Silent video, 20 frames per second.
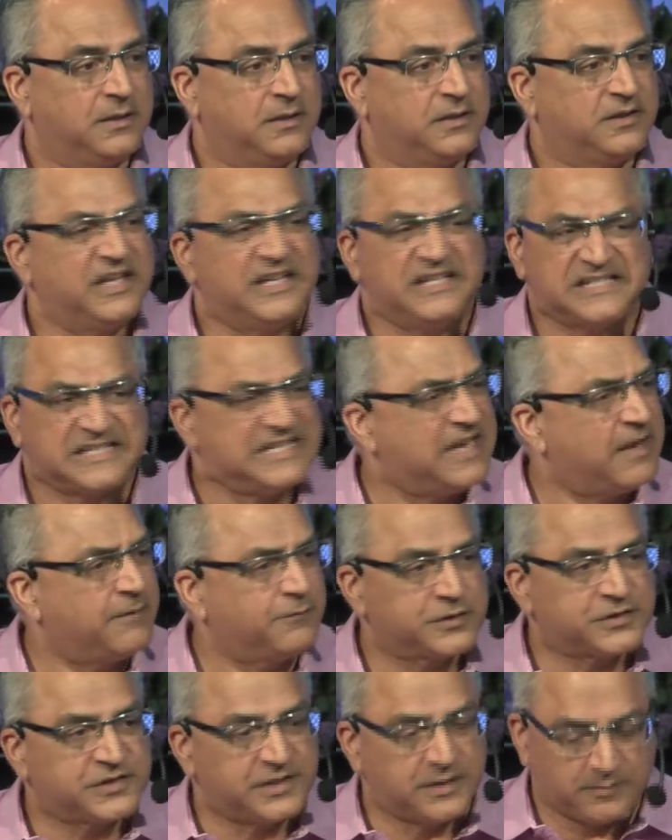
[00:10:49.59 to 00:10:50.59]
Things
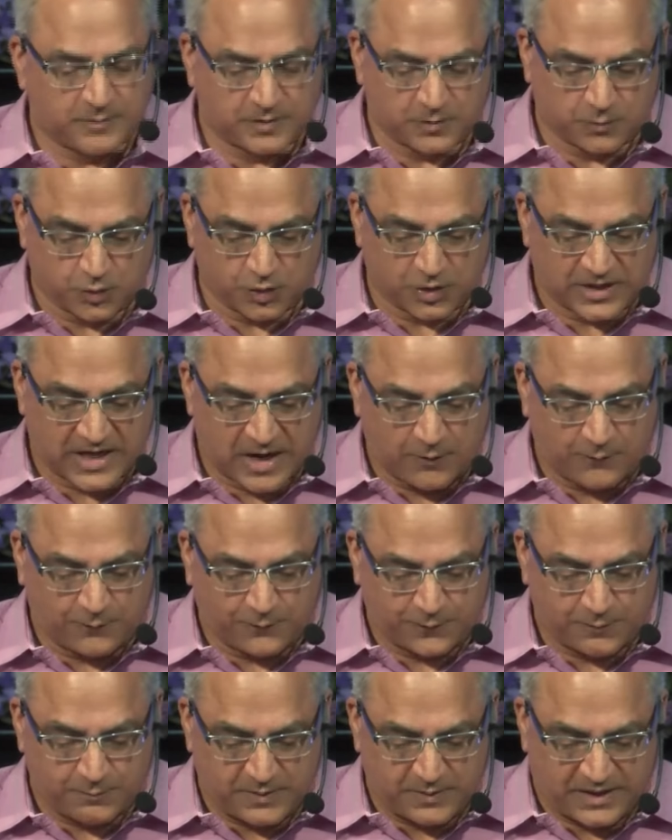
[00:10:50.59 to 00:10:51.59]
never seem to work out
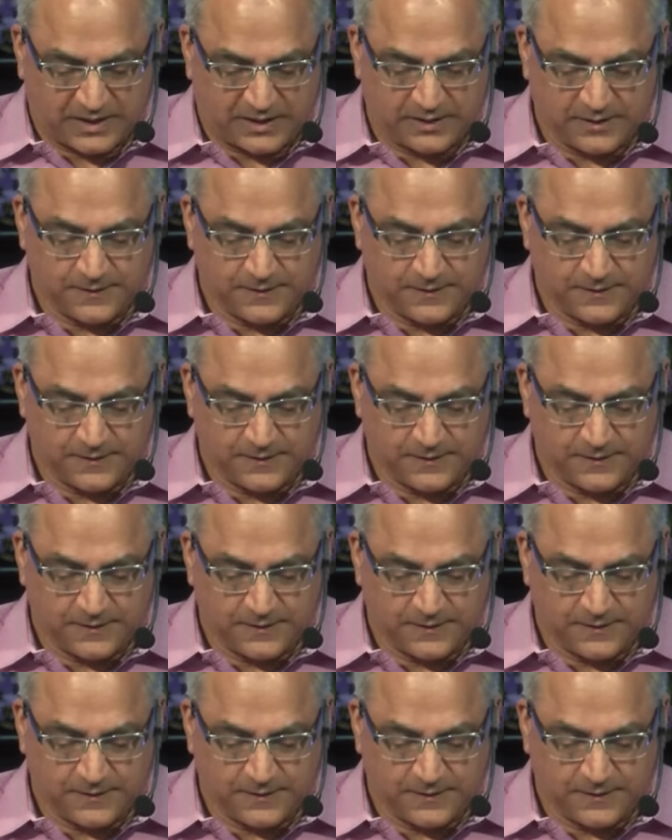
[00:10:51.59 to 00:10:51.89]
for me.